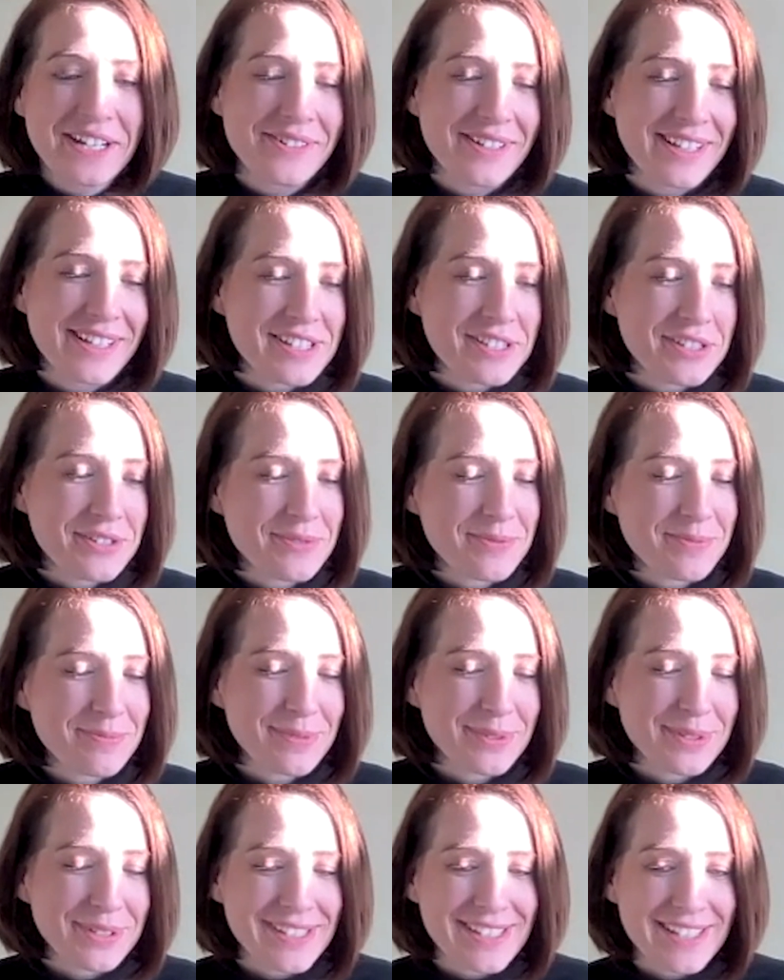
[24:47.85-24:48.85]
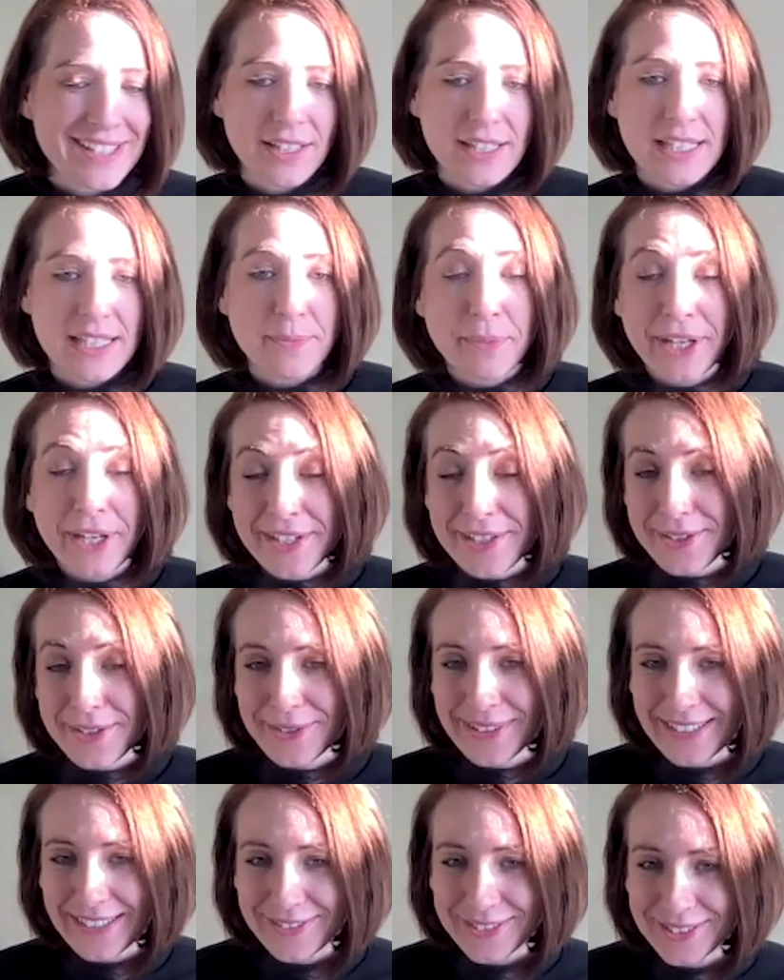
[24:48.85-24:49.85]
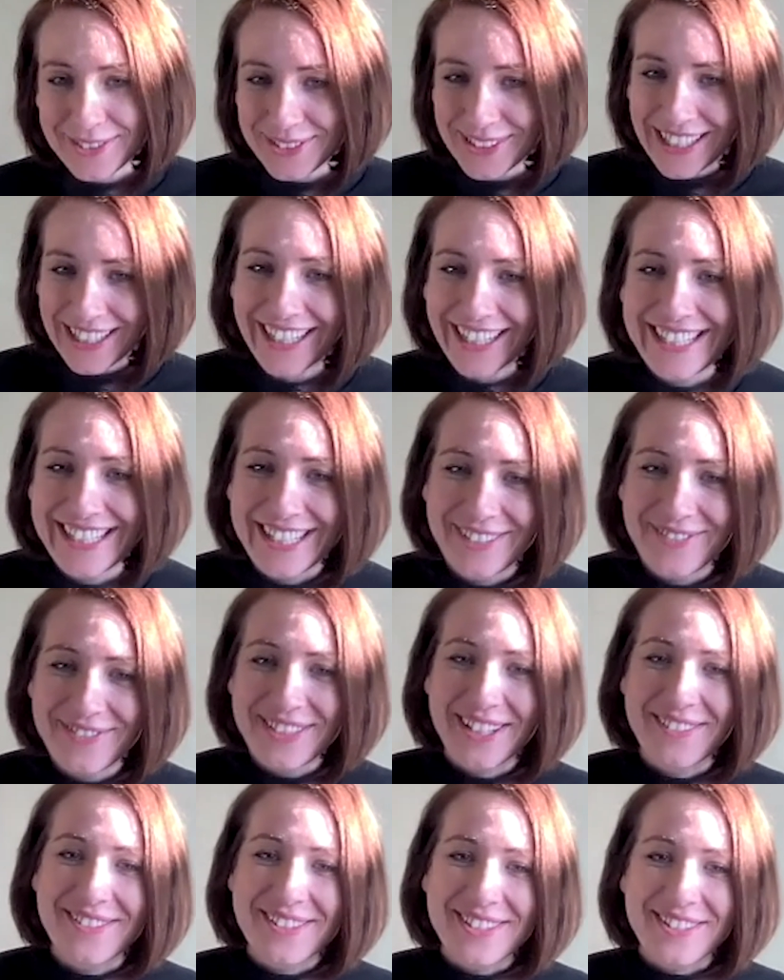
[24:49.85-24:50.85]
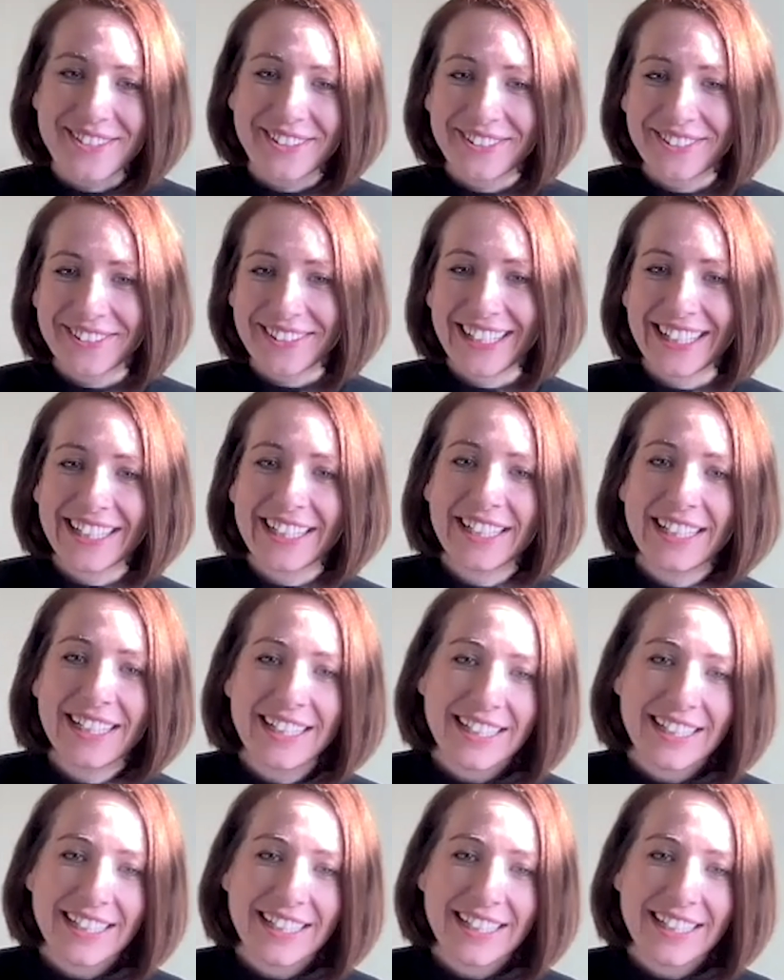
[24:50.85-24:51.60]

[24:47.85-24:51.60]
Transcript: Well, there's 2 points here. There's the personal level where I sometimes struggle, like